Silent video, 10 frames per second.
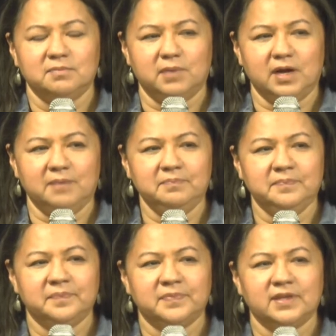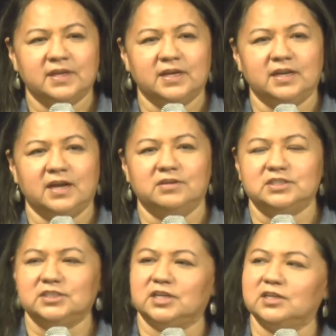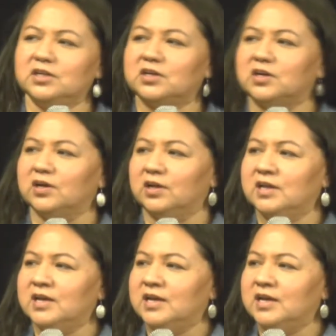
Mom, and I was just a little girl.